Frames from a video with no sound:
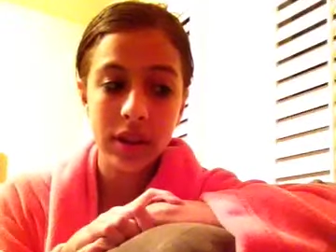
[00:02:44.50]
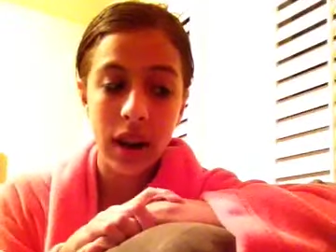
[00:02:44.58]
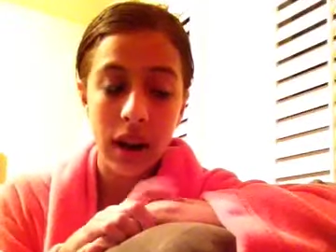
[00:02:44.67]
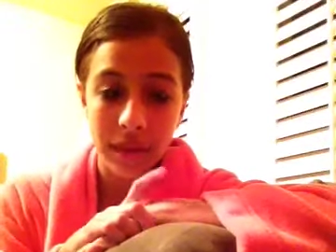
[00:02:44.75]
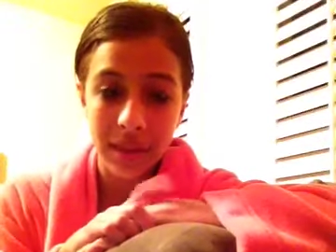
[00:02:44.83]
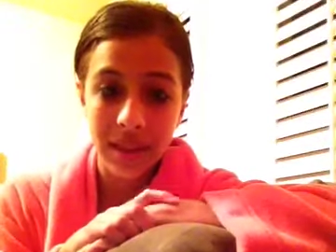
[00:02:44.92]

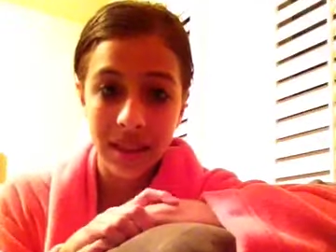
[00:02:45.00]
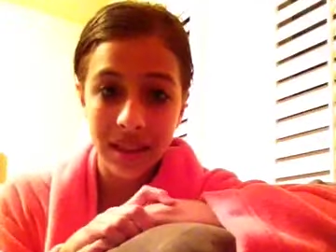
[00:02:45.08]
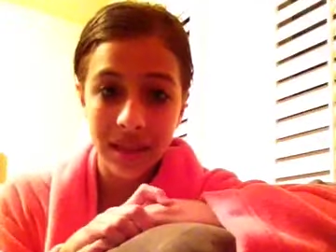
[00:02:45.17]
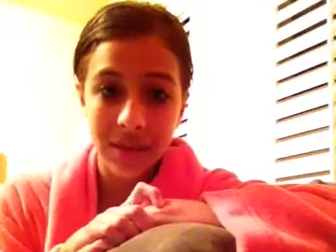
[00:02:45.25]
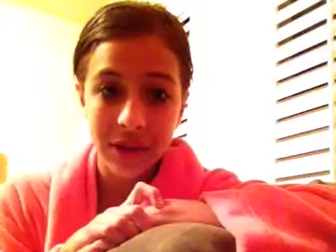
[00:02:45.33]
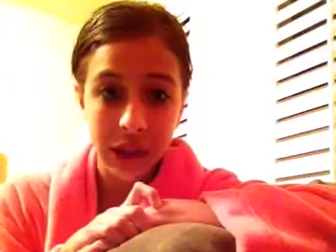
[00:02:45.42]
off
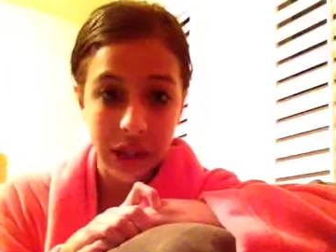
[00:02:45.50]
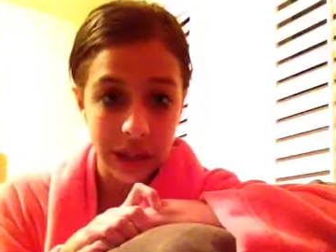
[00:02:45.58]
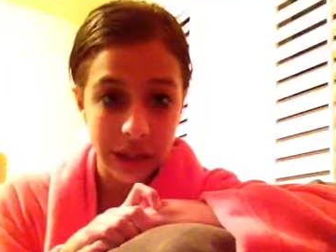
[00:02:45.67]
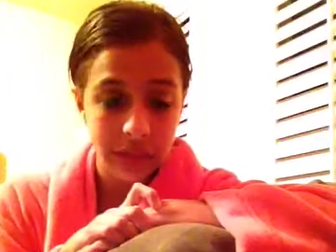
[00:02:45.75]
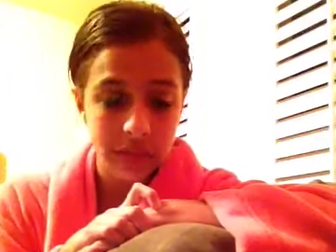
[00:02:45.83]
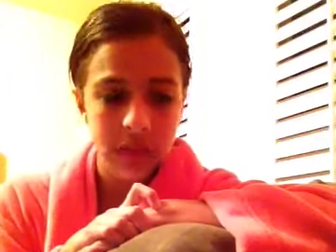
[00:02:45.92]
season for
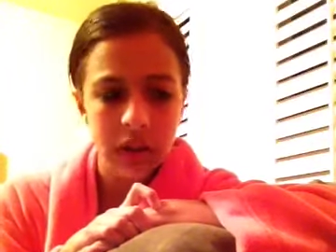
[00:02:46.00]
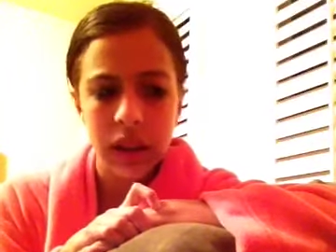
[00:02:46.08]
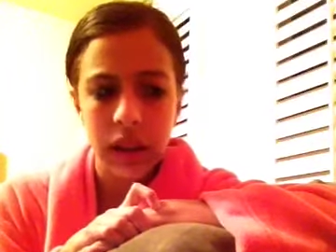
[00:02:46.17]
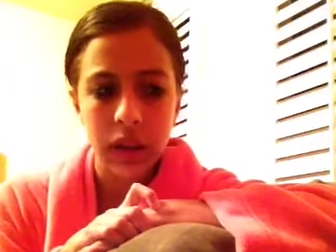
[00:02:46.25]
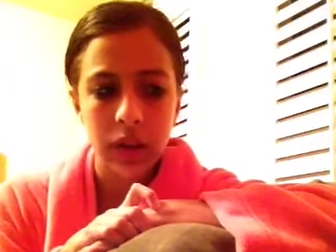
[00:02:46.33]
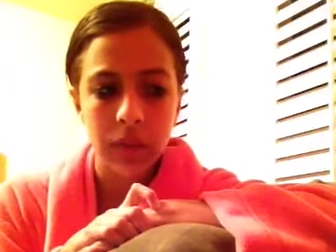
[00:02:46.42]
cheer,
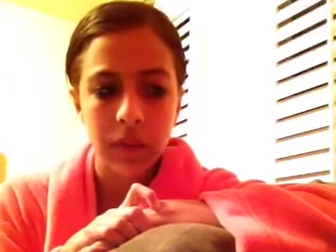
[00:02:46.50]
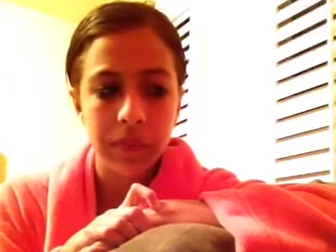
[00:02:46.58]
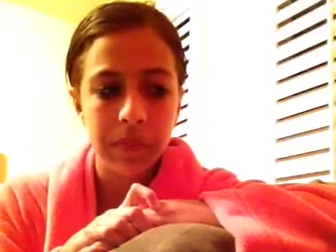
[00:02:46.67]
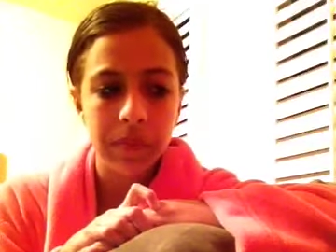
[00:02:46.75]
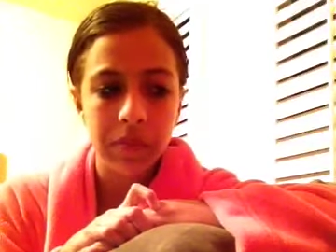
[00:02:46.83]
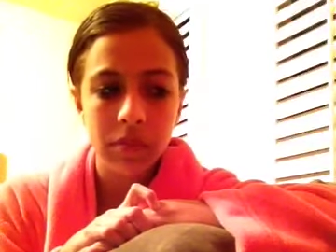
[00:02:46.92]
so
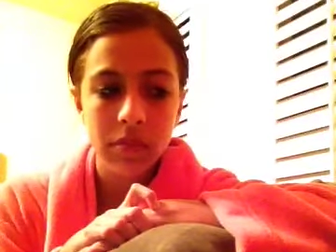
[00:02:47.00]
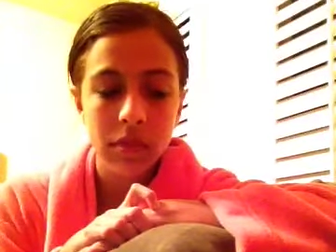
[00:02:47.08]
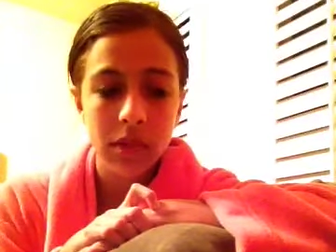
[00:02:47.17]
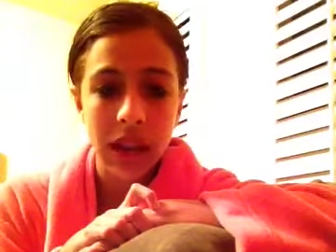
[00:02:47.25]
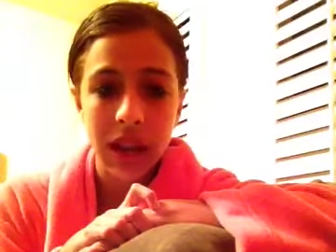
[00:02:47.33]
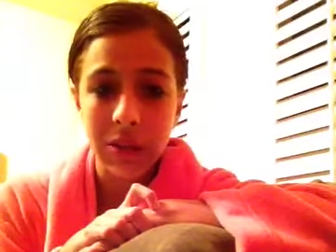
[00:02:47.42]

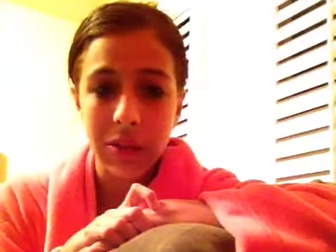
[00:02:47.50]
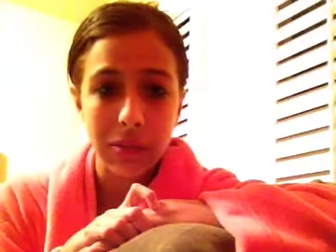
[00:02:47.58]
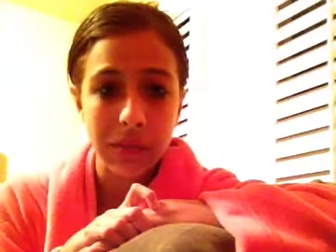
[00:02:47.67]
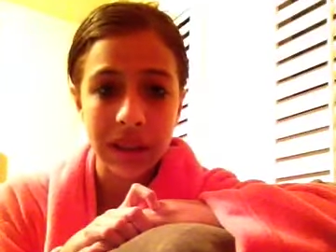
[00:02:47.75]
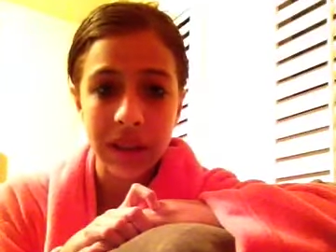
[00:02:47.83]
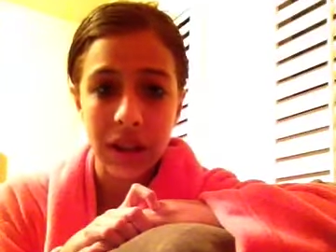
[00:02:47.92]
I won't
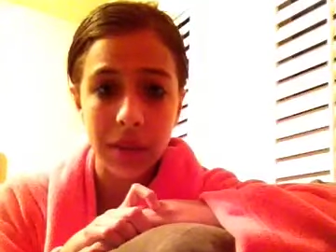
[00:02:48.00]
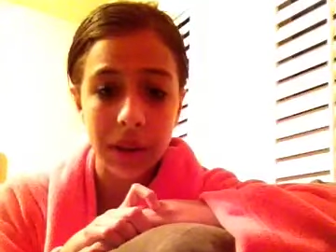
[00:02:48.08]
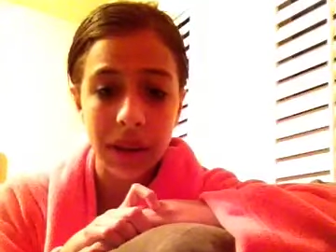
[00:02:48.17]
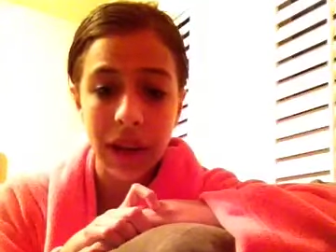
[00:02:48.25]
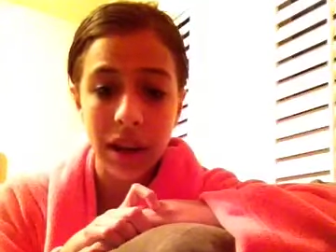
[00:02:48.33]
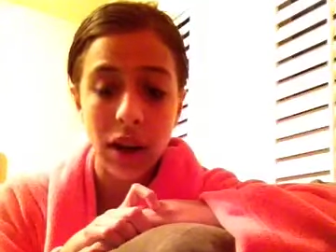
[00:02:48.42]
be
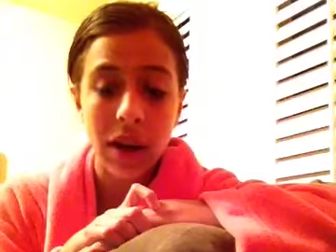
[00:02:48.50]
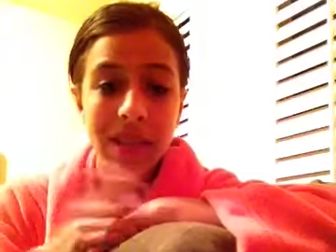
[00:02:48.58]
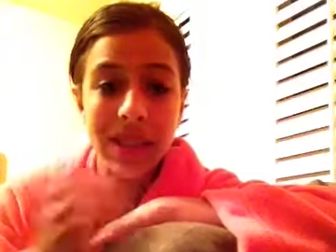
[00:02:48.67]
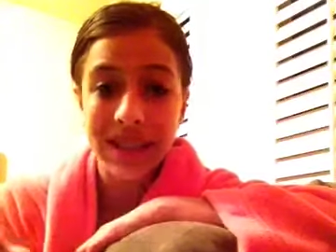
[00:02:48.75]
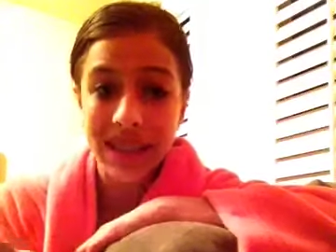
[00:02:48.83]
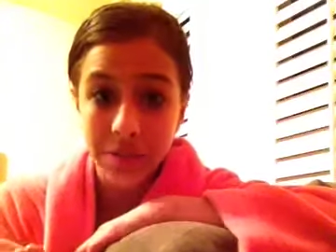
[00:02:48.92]
stopping at all. And
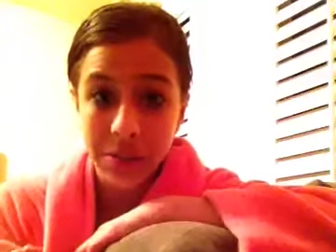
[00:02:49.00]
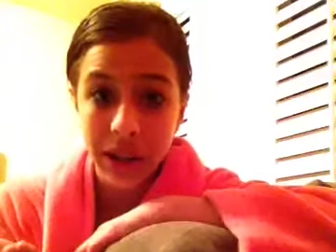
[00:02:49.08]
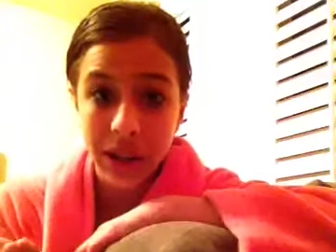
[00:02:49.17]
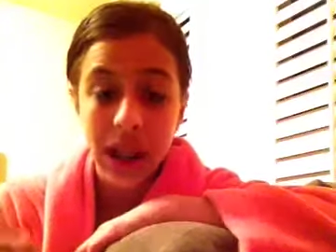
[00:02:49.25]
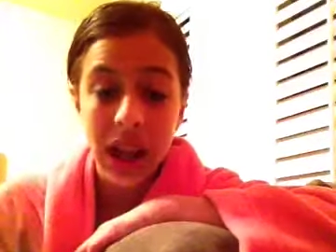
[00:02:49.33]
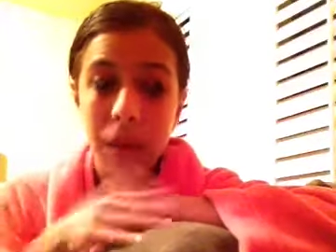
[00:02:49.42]
then summer,
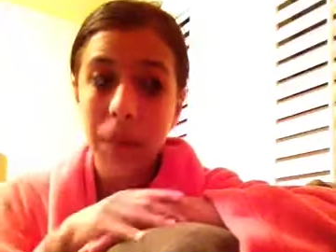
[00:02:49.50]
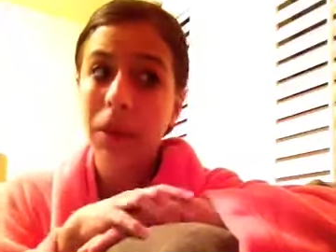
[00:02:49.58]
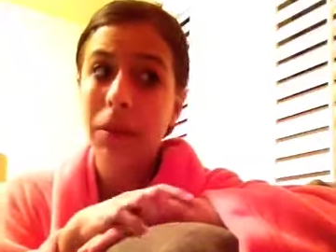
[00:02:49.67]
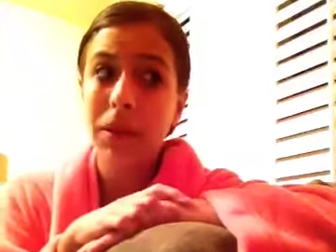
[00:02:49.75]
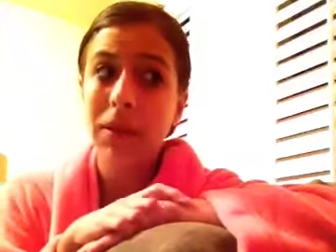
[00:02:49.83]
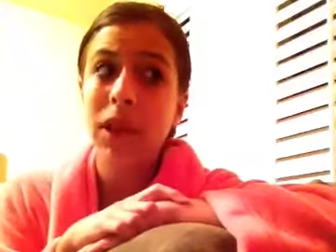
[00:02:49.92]
I'm gonna
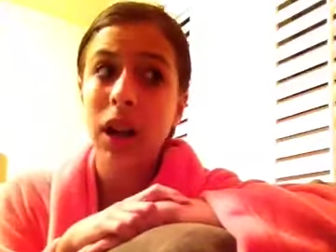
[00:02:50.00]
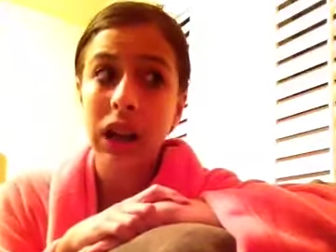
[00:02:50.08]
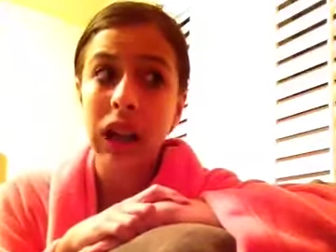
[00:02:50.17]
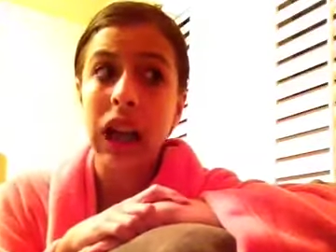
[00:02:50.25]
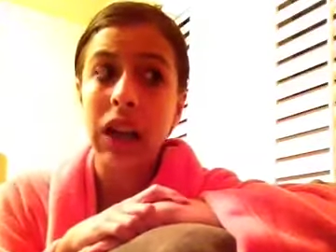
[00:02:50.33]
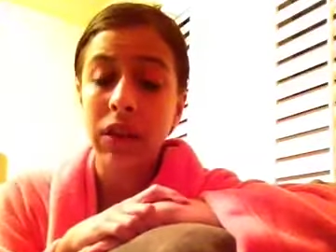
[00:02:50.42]
be
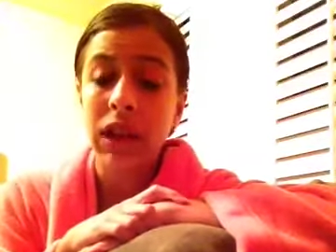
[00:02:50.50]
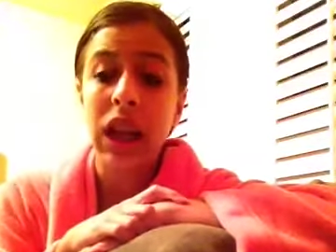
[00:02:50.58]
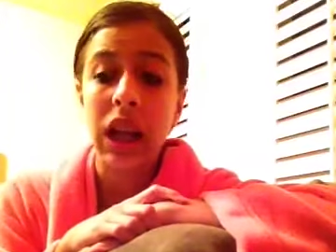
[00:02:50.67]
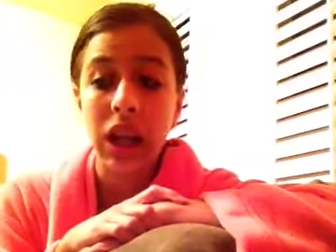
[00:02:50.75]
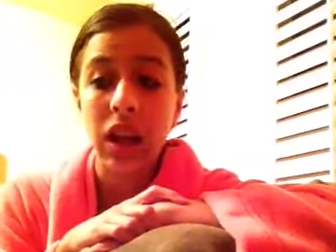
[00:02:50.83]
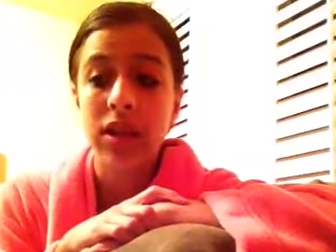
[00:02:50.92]
vlogging every
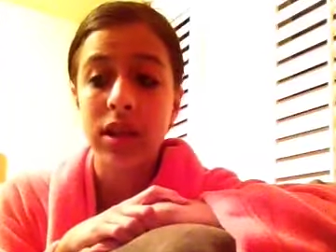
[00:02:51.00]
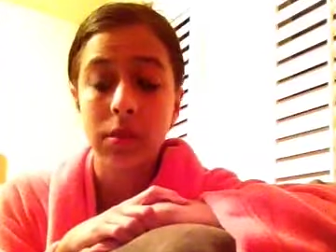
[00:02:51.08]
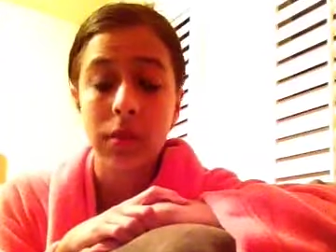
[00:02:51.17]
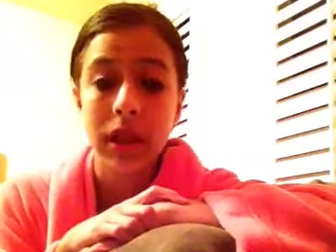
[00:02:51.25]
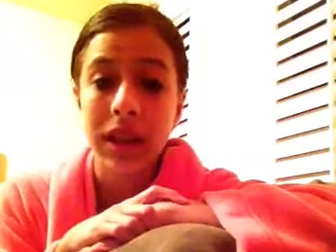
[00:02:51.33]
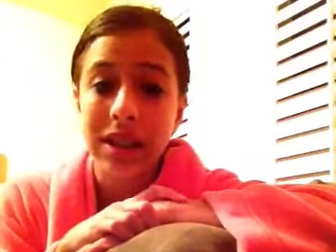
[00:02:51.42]
day on
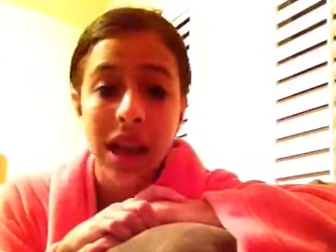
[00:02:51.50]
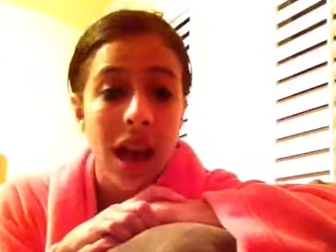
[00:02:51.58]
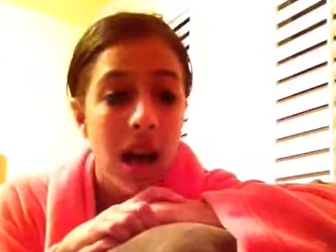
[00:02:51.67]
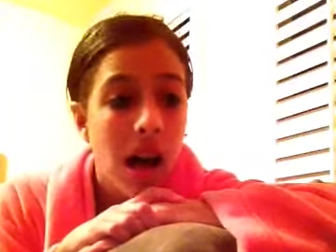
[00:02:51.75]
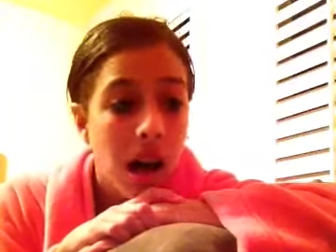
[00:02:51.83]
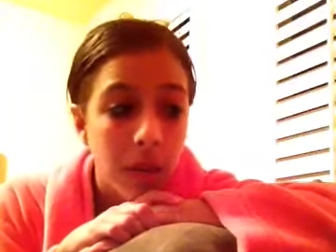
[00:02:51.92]
summer because
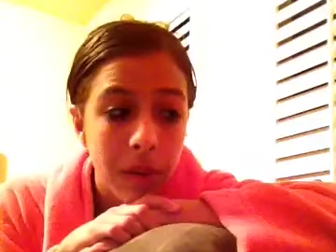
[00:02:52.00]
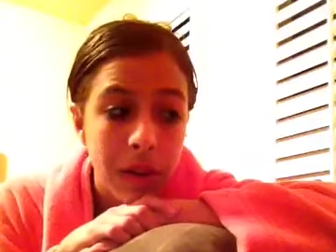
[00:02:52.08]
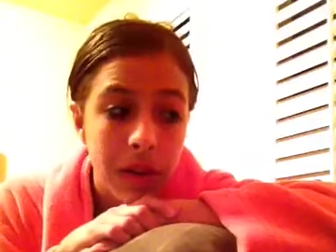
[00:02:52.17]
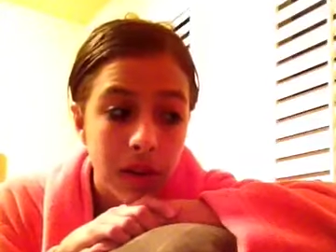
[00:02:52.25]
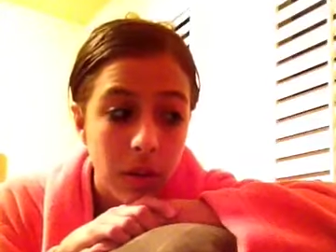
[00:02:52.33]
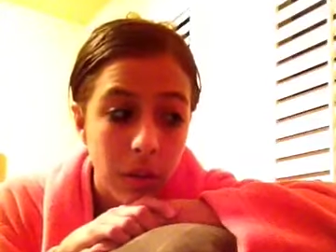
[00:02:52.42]
I'll be
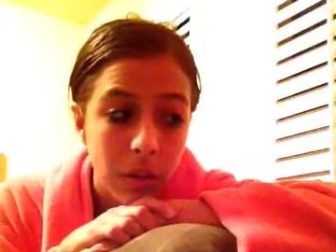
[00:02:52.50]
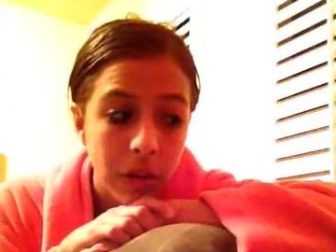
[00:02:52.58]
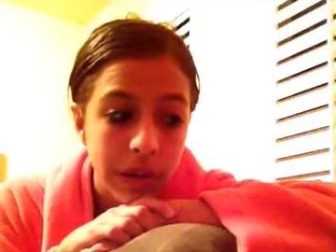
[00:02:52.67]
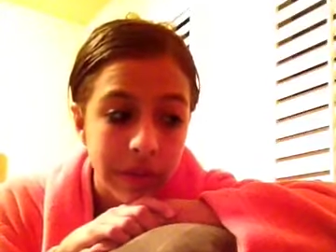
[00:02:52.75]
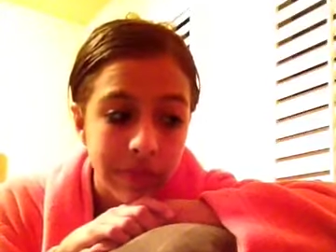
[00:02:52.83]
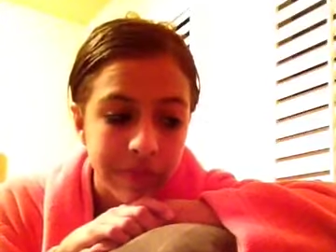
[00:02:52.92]
so bored.